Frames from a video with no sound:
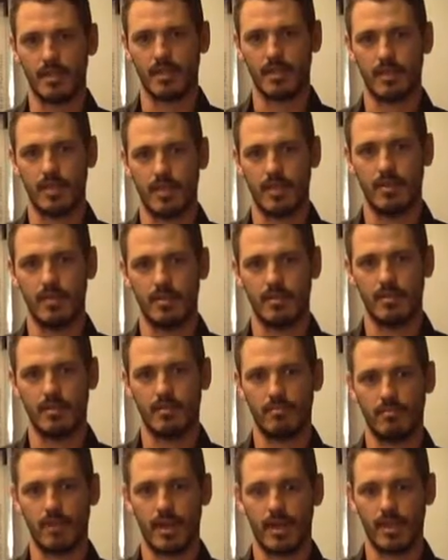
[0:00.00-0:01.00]
So
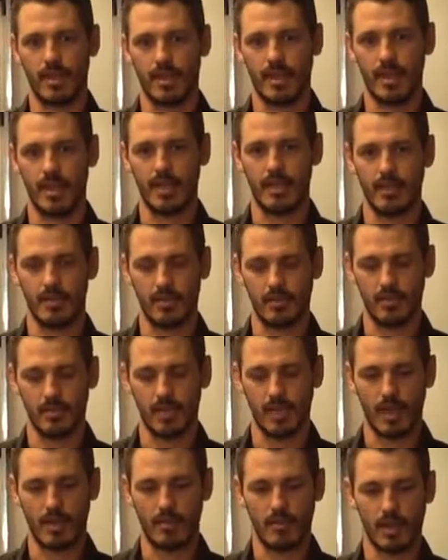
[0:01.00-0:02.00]
running cadence,
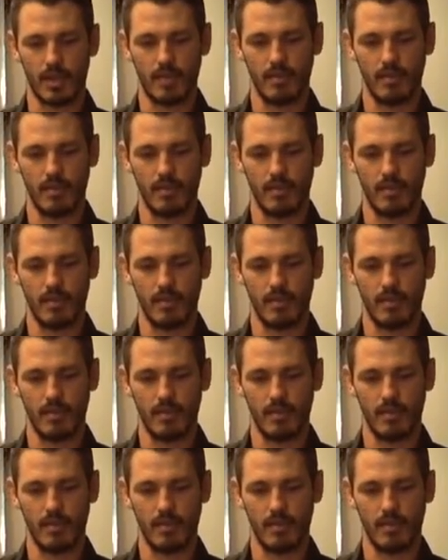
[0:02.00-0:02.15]
although